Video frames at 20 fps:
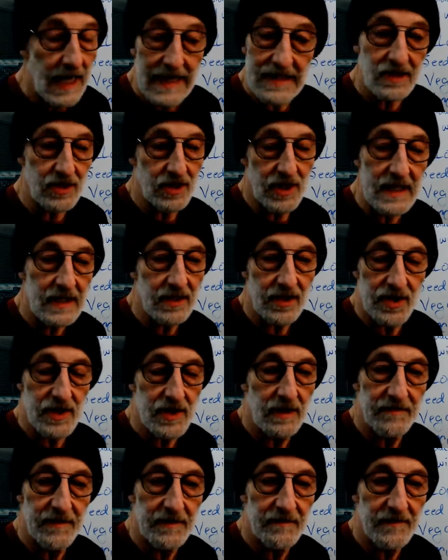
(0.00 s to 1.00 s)
take the
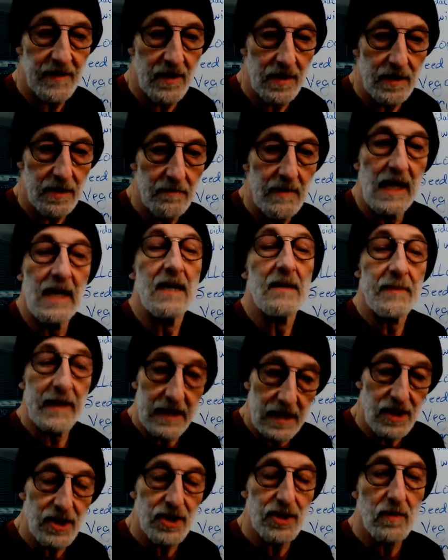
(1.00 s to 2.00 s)
stuff in volume
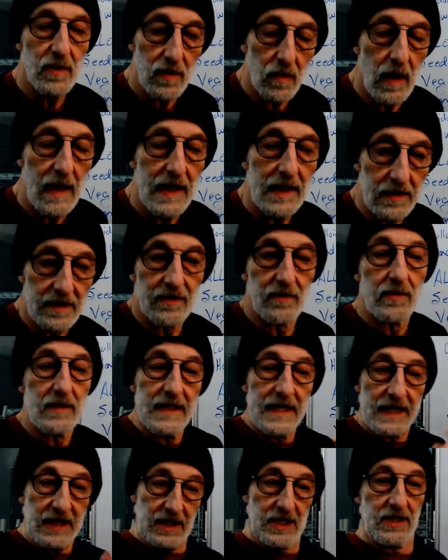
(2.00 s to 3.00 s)
because you will quite literally
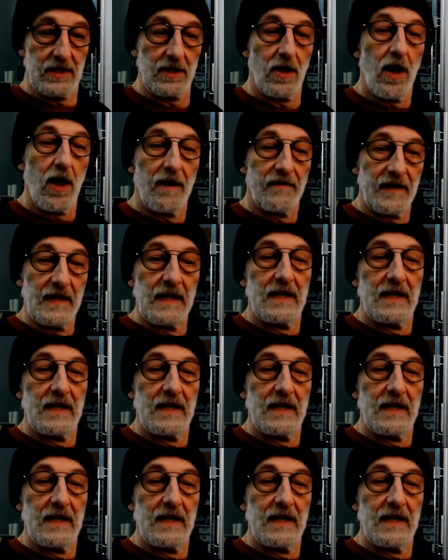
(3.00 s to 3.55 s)
kill off